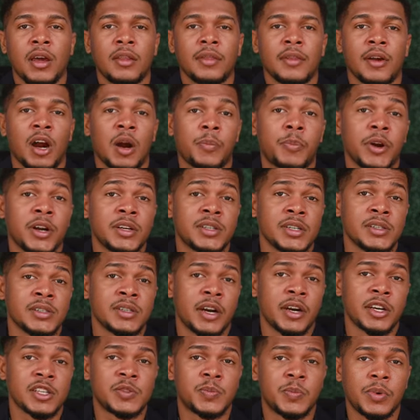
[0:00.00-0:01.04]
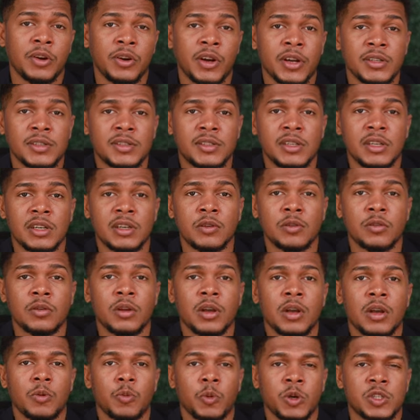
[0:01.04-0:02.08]
Their operations are experiencing,
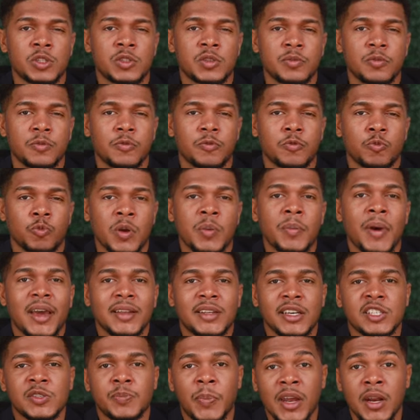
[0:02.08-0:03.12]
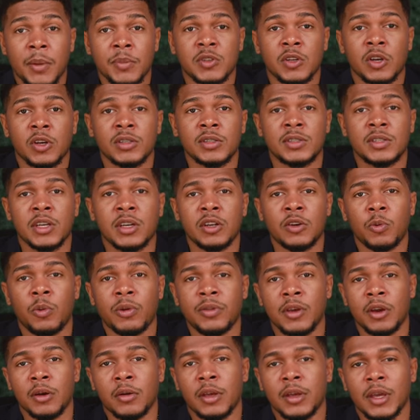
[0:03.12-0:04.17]
which we might expect them to continue with
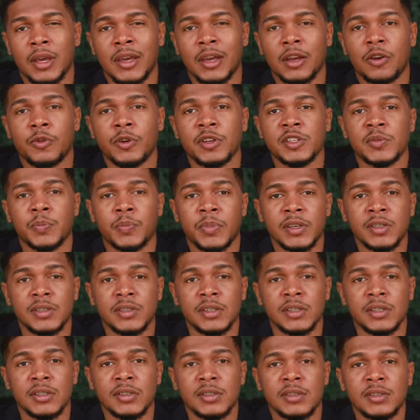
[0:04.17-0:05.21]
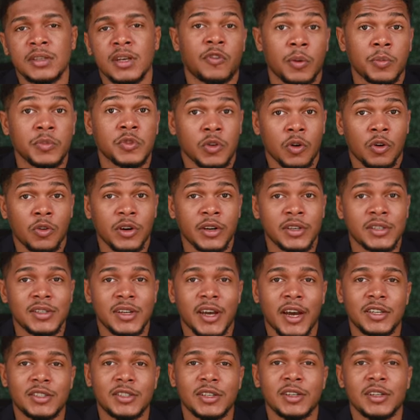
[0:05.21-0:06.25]
their increased business from tourists,
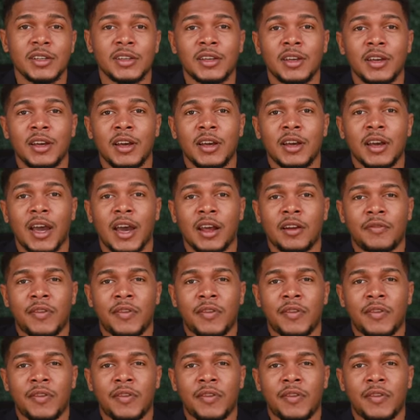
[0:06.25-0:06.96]
naturally, and the